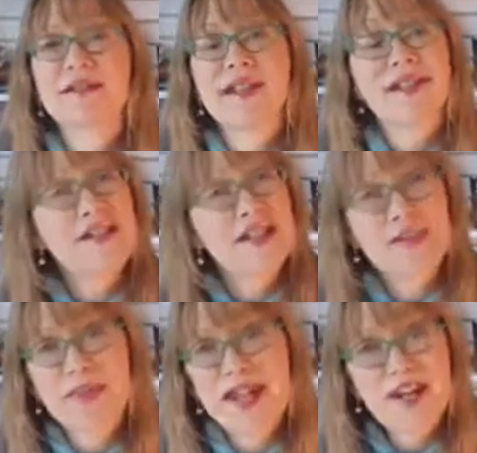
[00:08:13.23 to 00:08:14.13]
Its
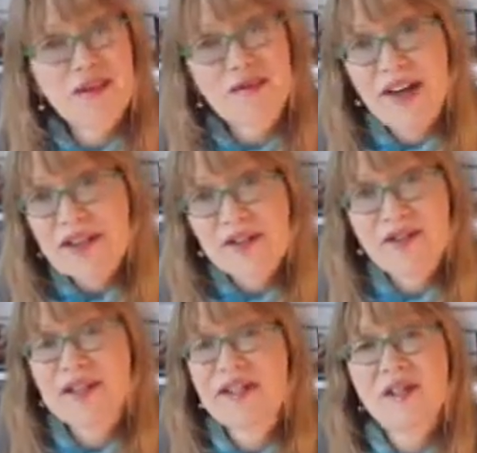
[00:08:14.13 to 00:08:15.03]
tip can't go faster
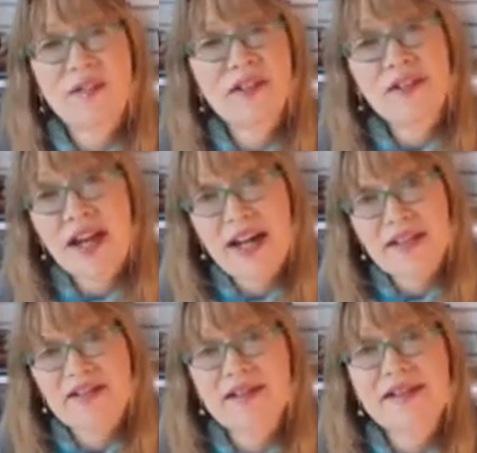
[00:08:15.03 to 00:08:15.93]
than the speed of
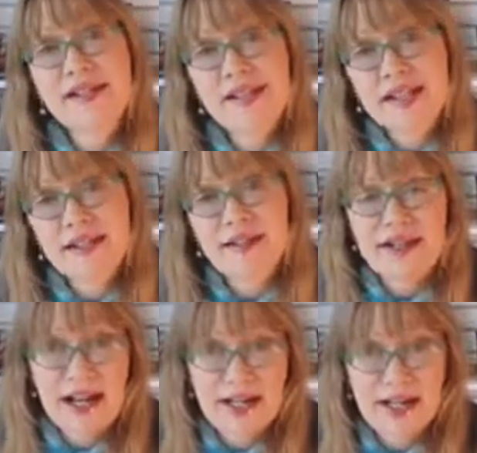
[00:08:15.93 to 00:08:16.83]
light. See,
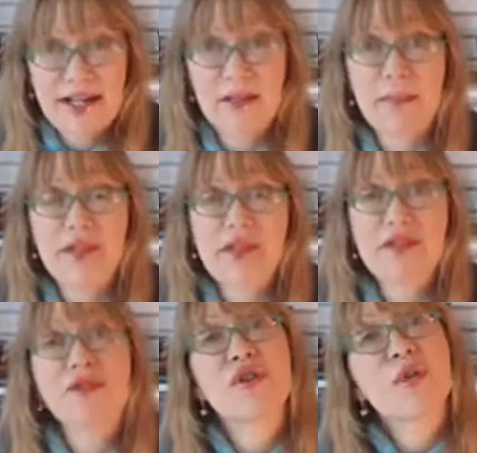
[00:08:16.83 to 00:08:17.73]
I claim,
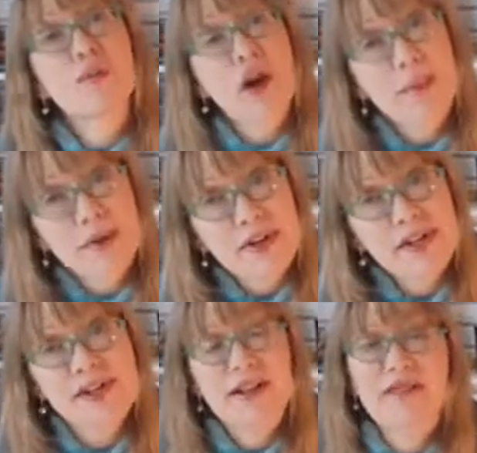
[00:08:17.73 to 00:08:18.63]
due to the
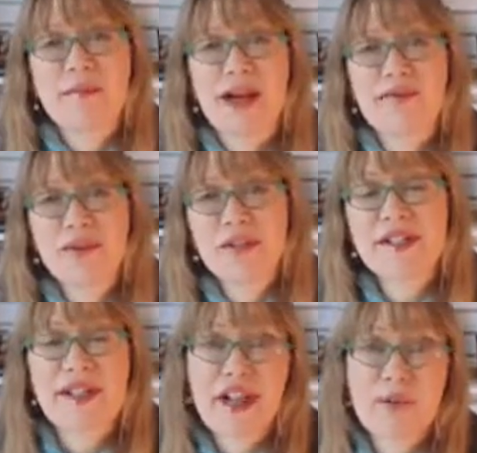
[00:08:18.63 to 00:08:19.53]
properties of my fluid
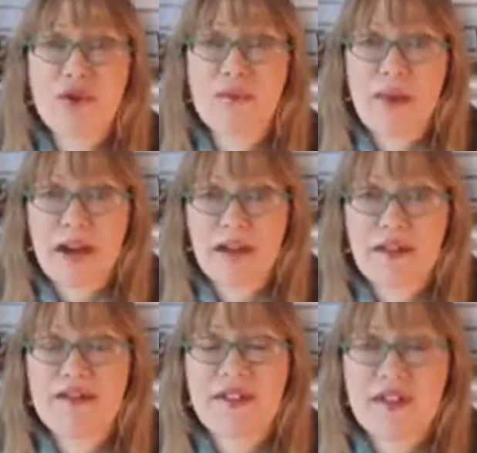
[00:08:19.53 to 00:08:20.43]
dynamical model
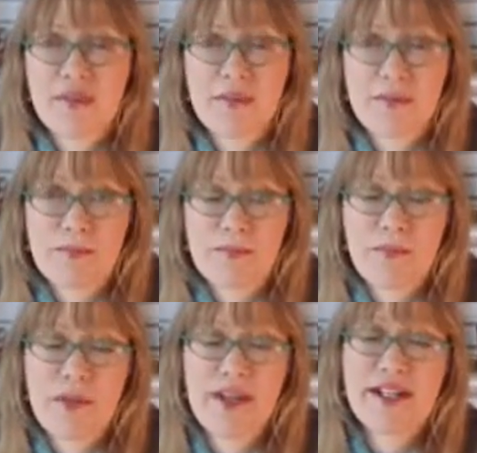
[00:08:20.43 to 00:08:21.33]
of the zero
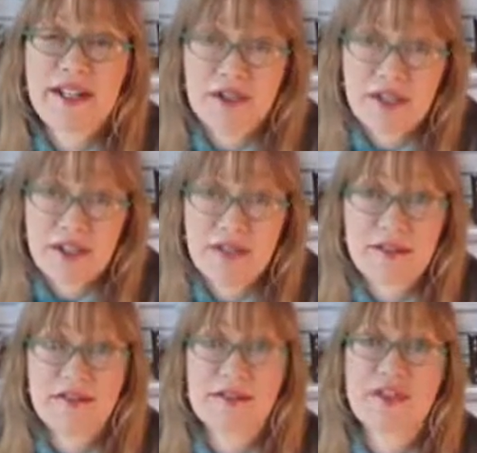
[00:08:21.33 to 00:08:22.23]
point energy
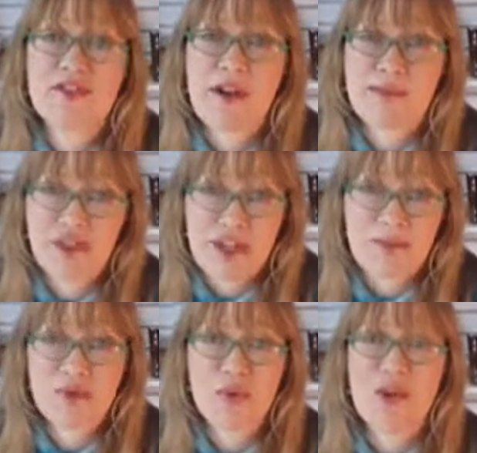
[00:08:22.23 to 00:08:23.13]
described in
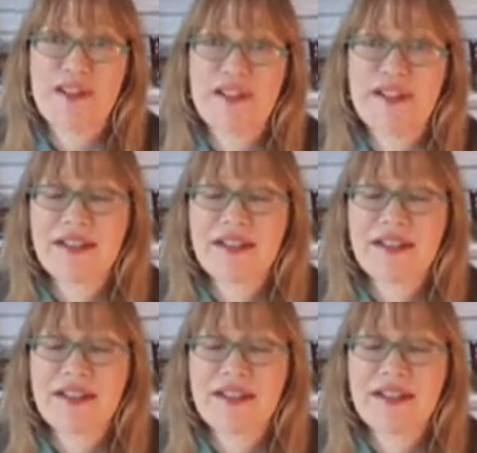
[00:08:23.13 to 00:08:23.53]
chapter one.